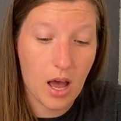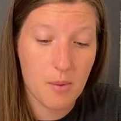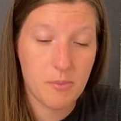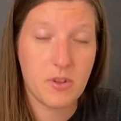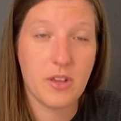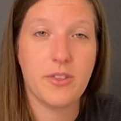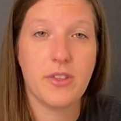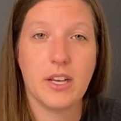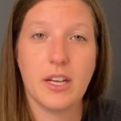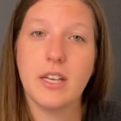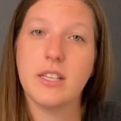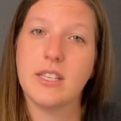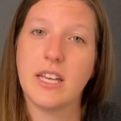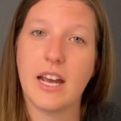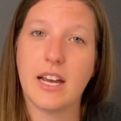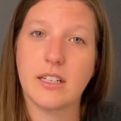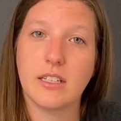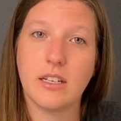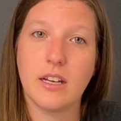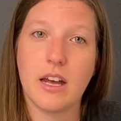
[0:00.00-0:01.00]
the thing it's
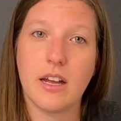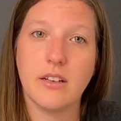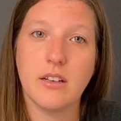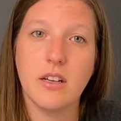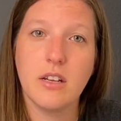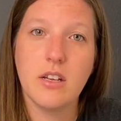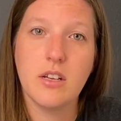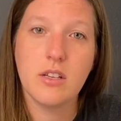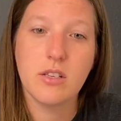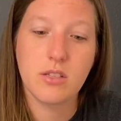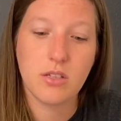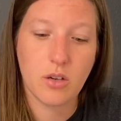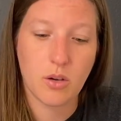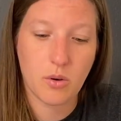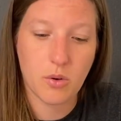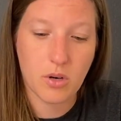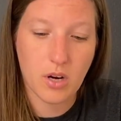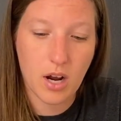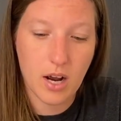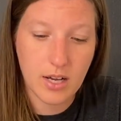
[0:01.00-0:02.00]
acting on,
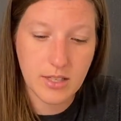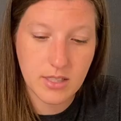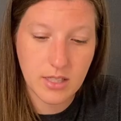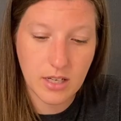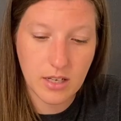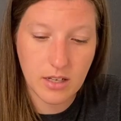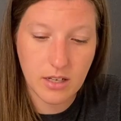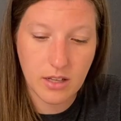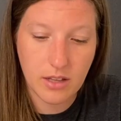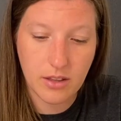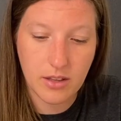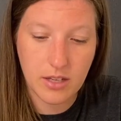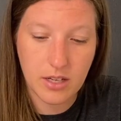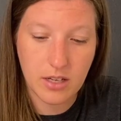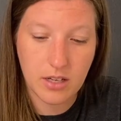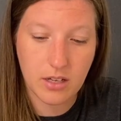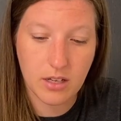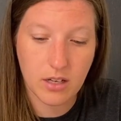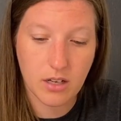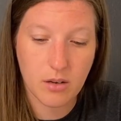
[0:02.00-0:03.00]
so causing
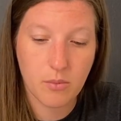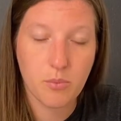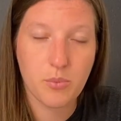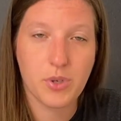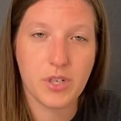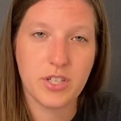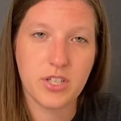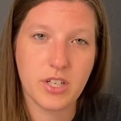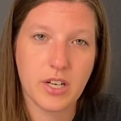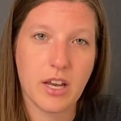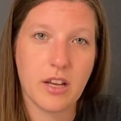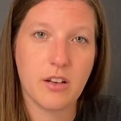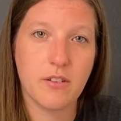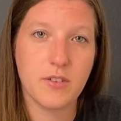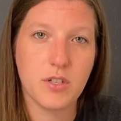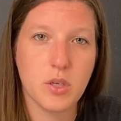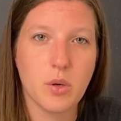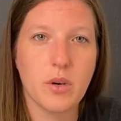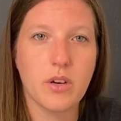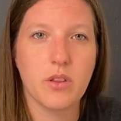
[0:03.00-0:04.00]
the bridge to kind
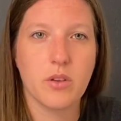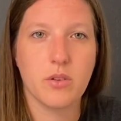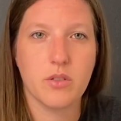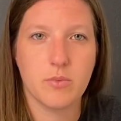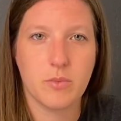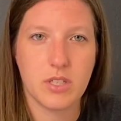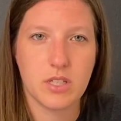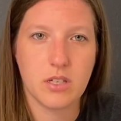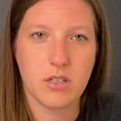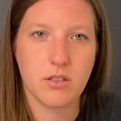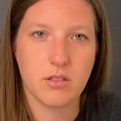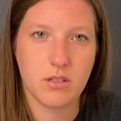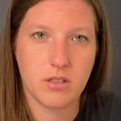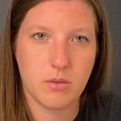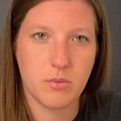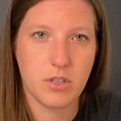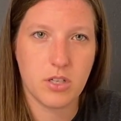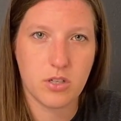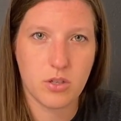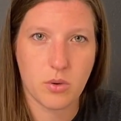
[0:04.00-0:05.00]
of shorten those materials
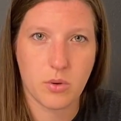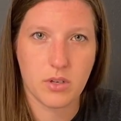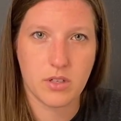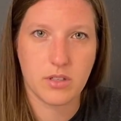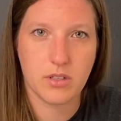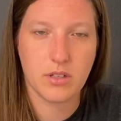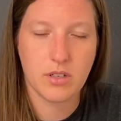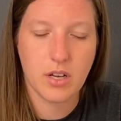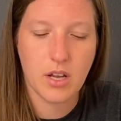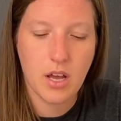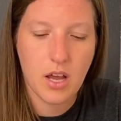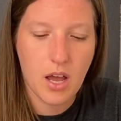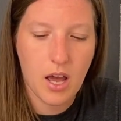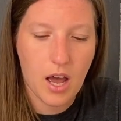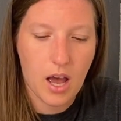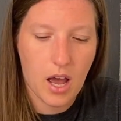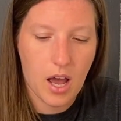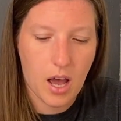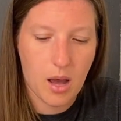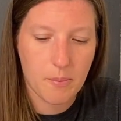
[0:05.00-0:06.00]
to be shortened.
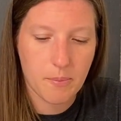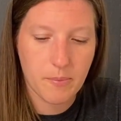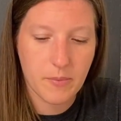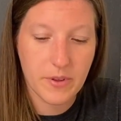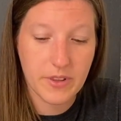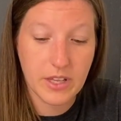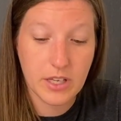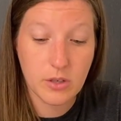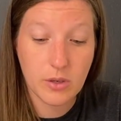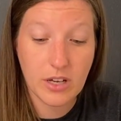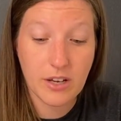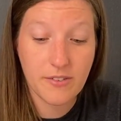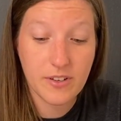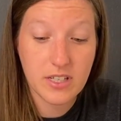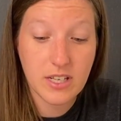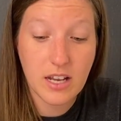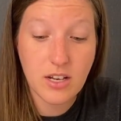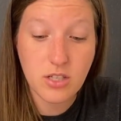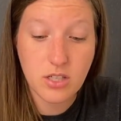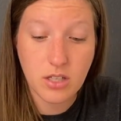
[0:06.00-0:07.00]
And then you have a
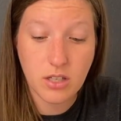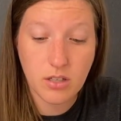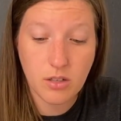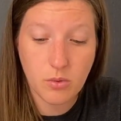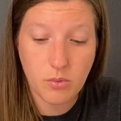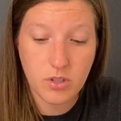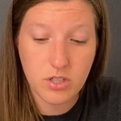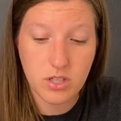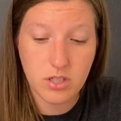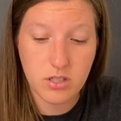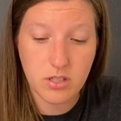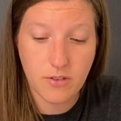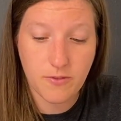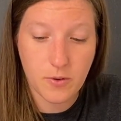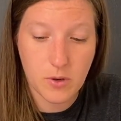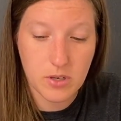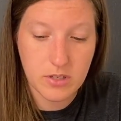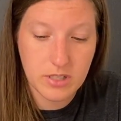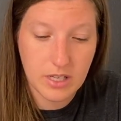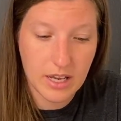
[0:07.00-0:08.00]
tension, which is a
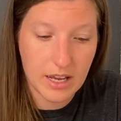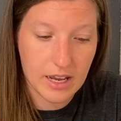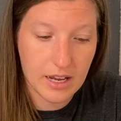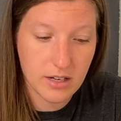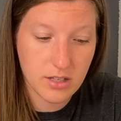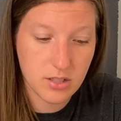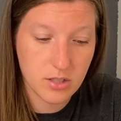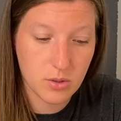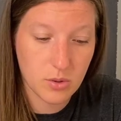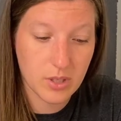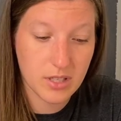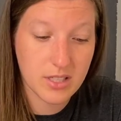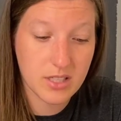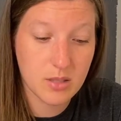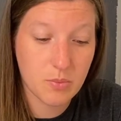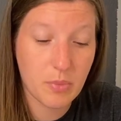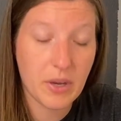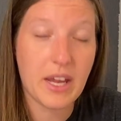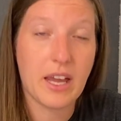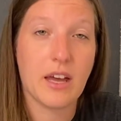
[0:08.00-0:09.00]
force that acts to
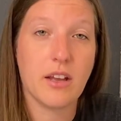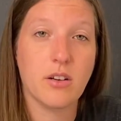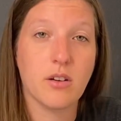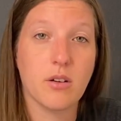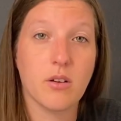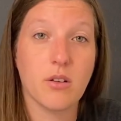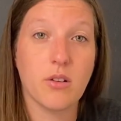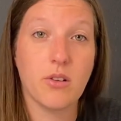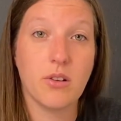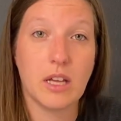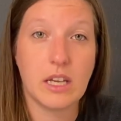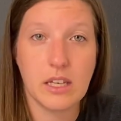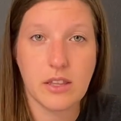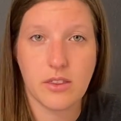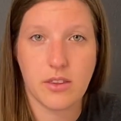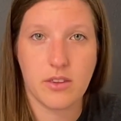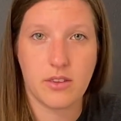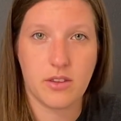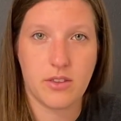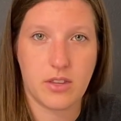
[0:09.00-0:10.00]
expand or
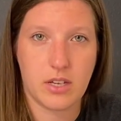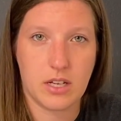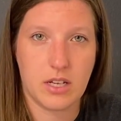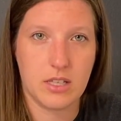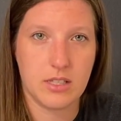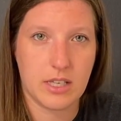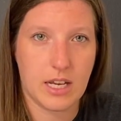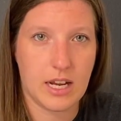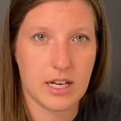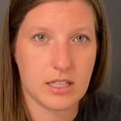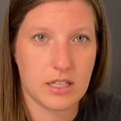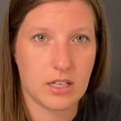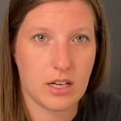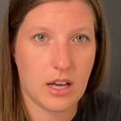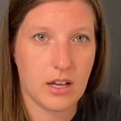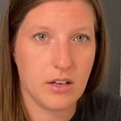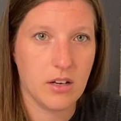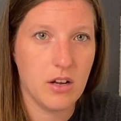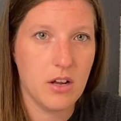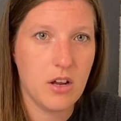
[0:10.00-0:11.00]
lengthen the thing it's acting
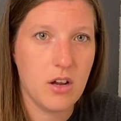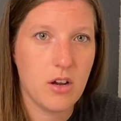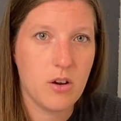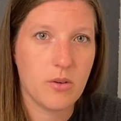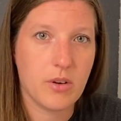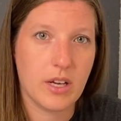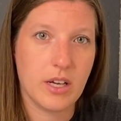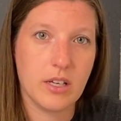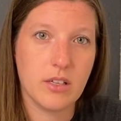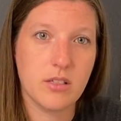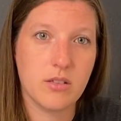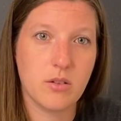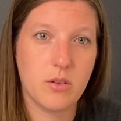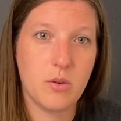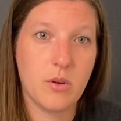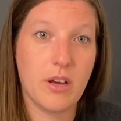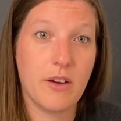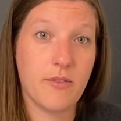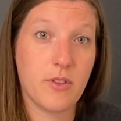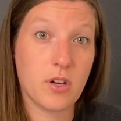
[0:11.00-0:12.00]
on. Okay, so
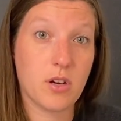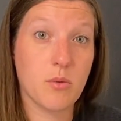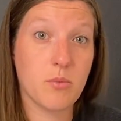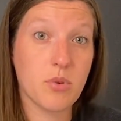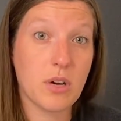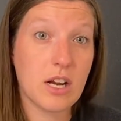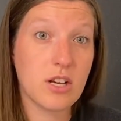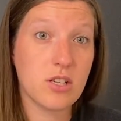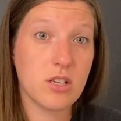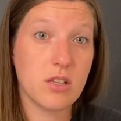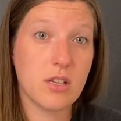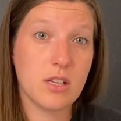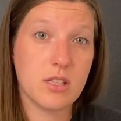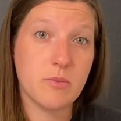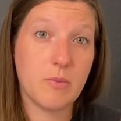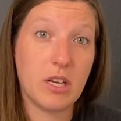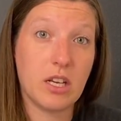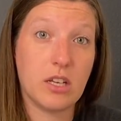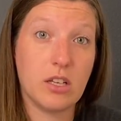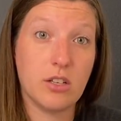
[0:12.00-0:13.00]
you have the compression
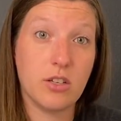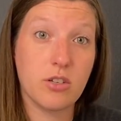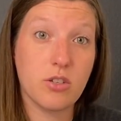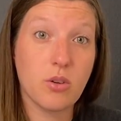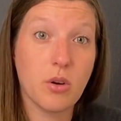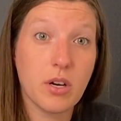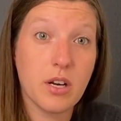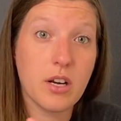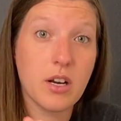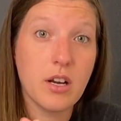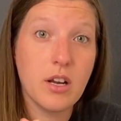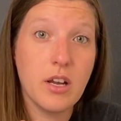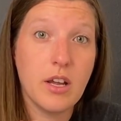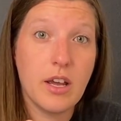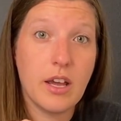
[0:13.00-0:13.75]
that's making it shorter,